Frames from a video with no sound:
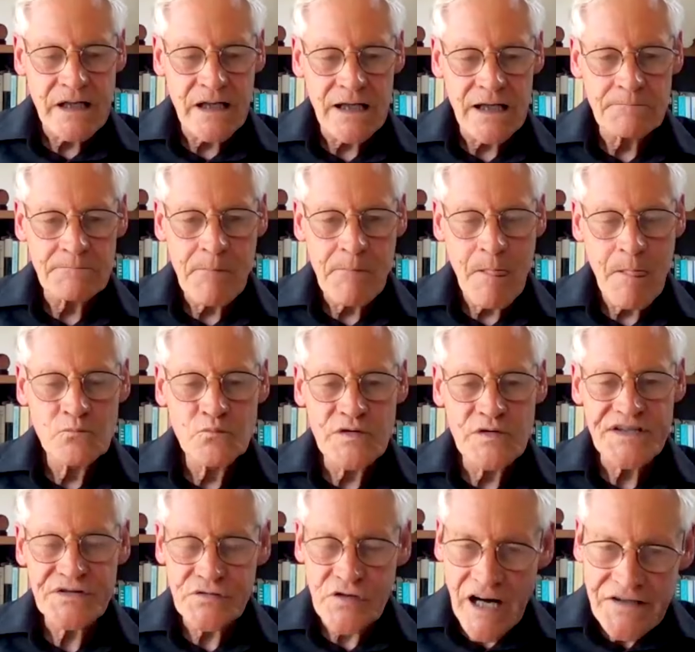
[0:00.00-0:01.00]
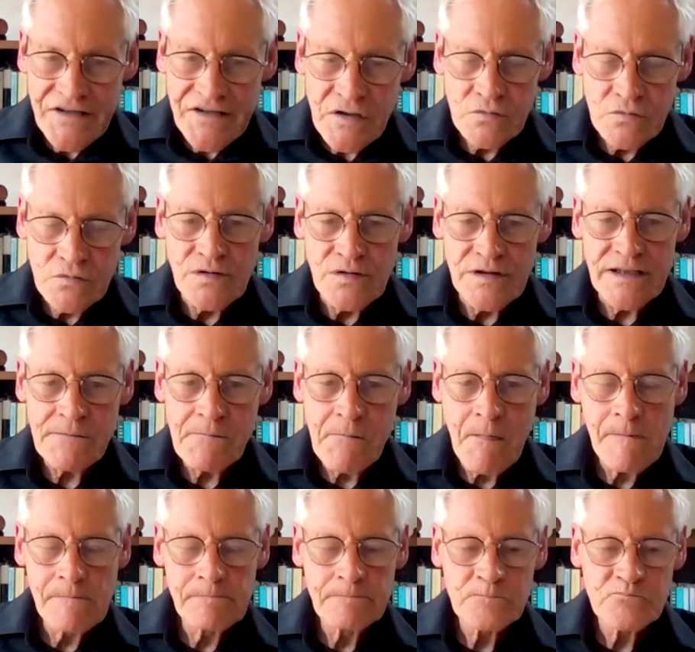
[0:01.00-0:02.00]
with structured water,
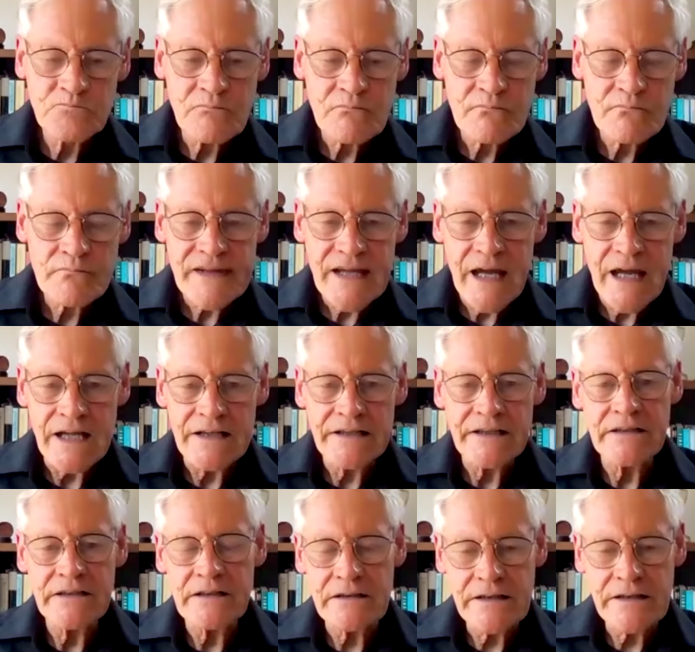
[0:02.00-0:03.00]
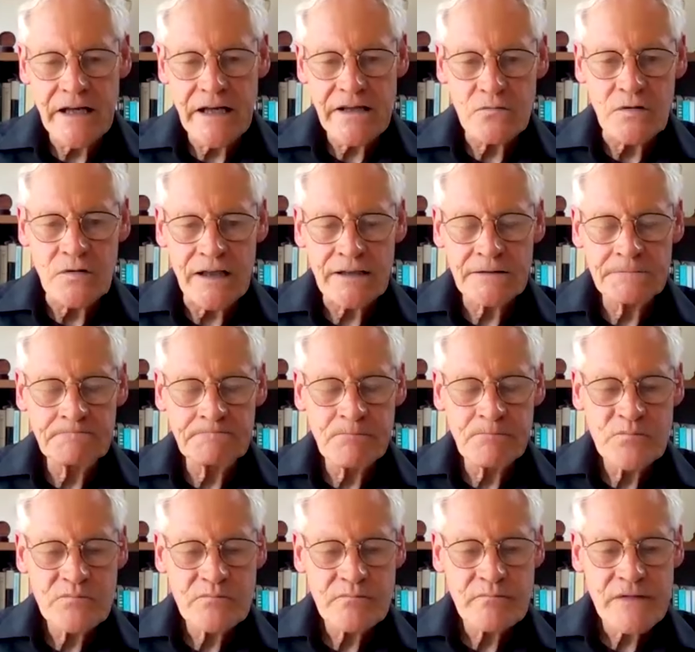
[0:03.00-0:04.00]
and in another one,
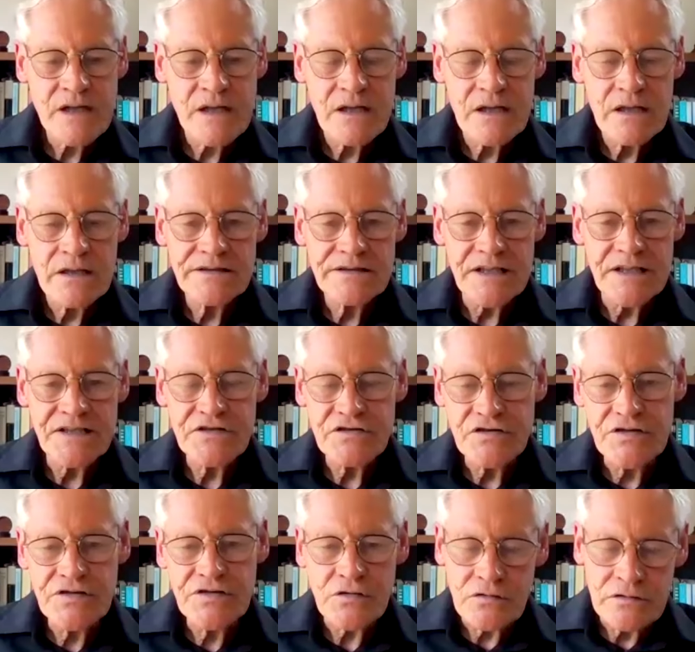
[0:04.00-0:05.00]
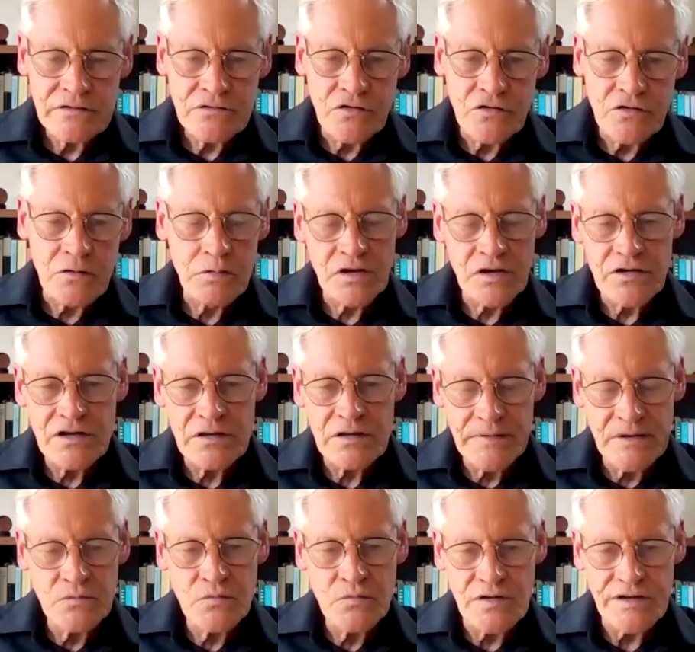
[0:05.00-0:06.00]
just use normal
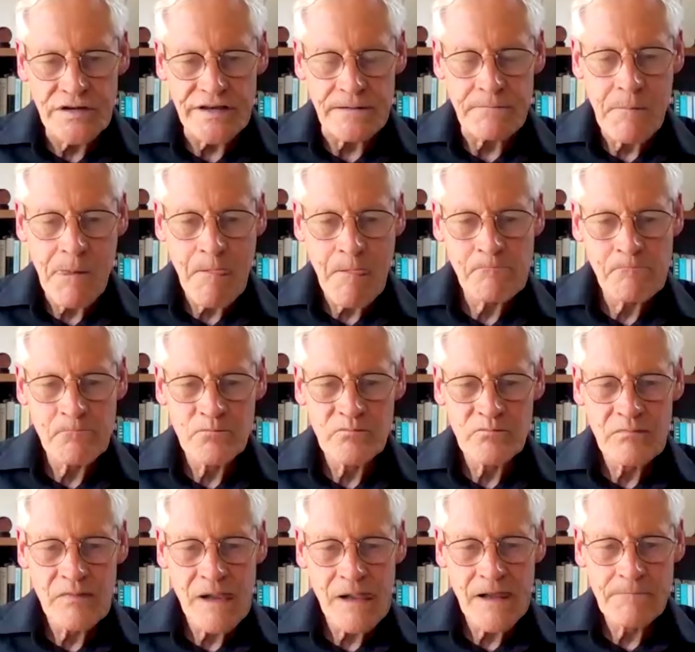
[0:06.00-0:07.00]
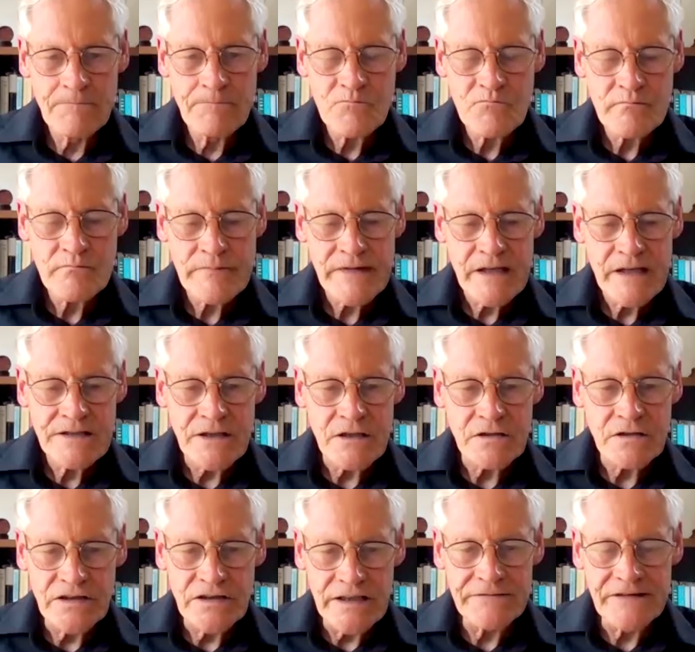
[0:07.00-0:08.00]
urban water.
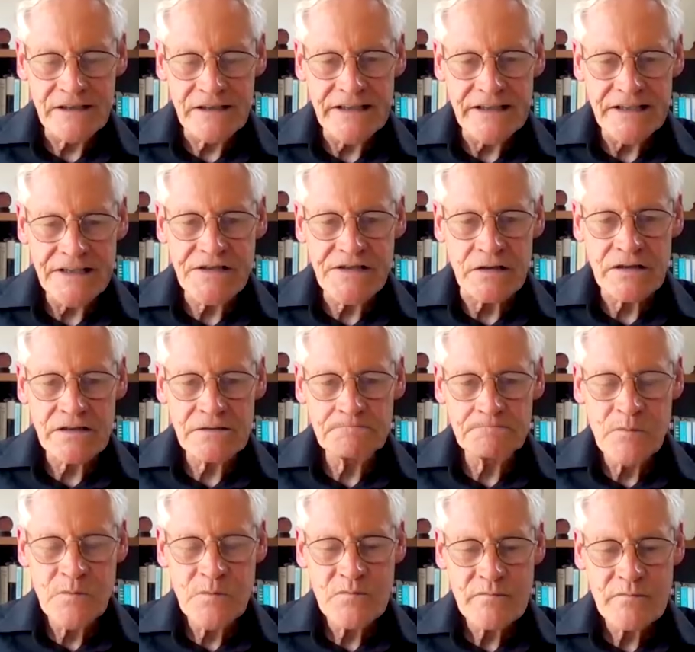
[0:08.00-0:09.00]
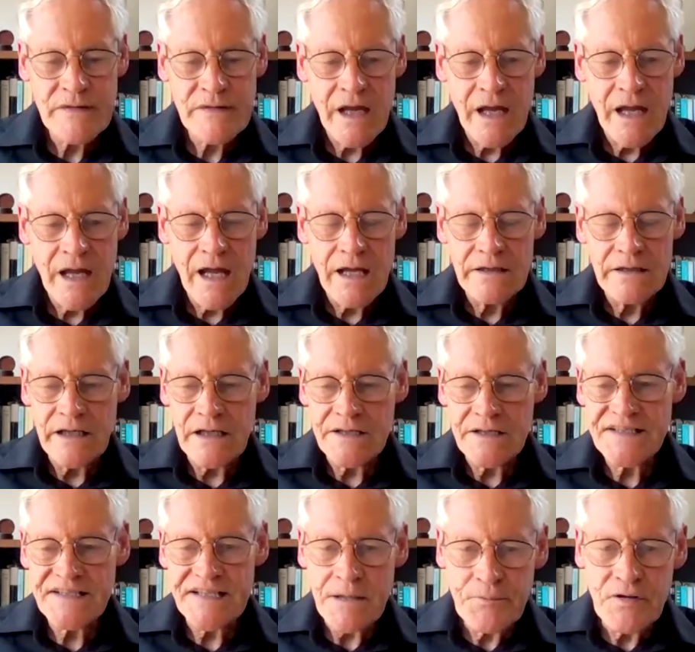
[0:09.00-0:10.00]
So leave the lids on
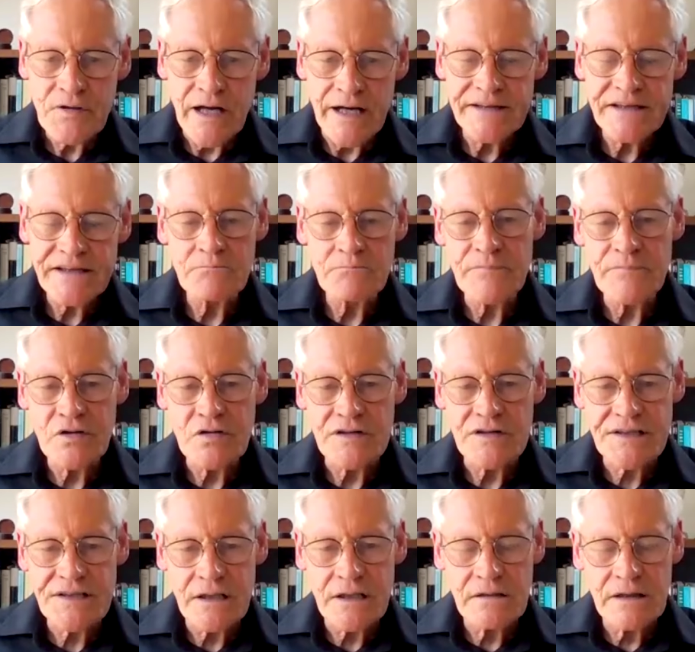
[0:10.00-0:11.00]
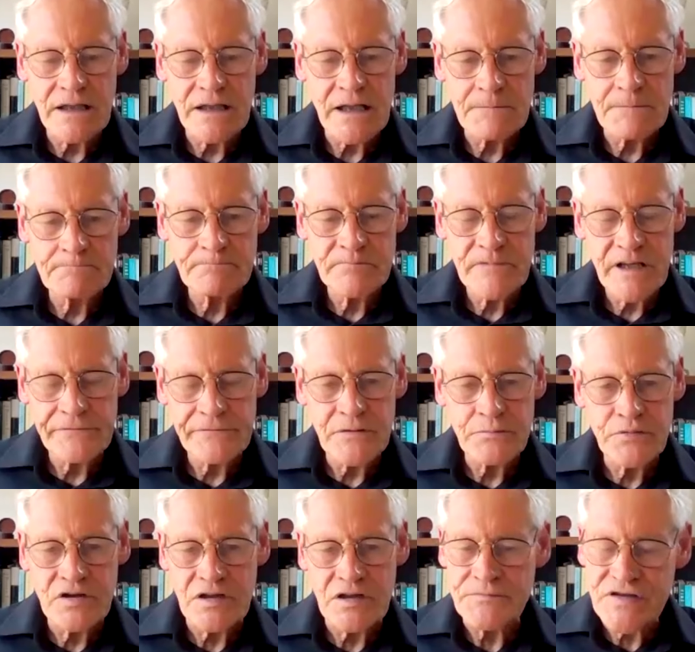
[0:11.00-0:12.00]
Now separate them, because if
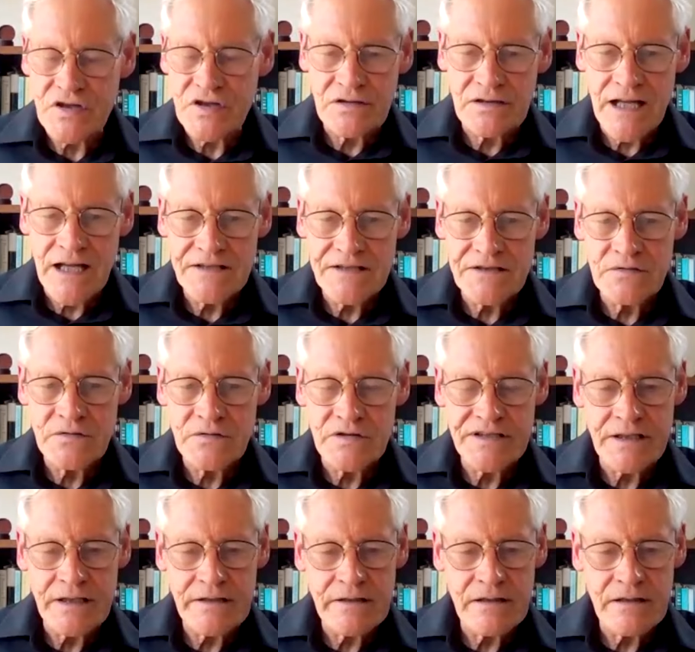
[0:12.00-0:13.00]
you put them too close to each